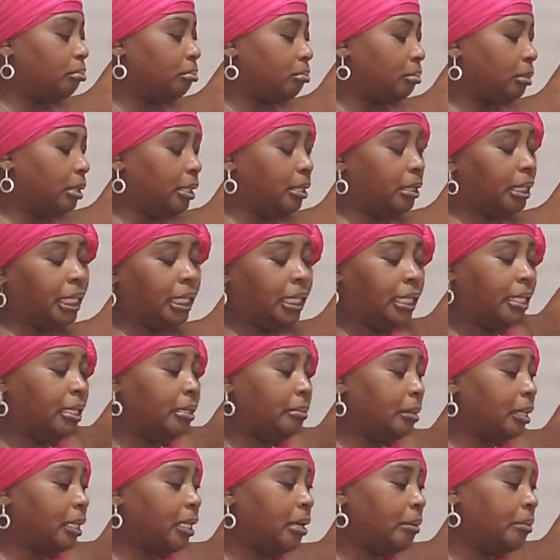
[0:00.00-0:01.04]
he'd eat
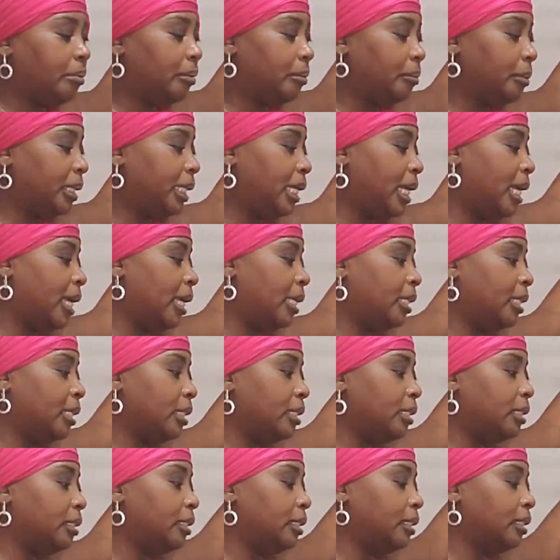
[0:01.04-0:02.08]
him a couple of
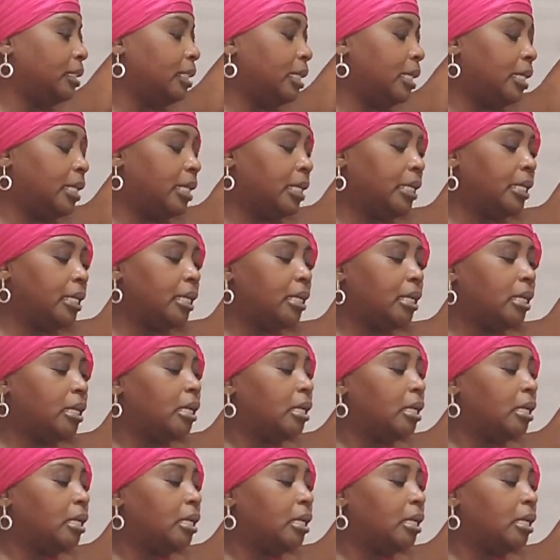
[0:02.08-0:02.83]
bananas, and then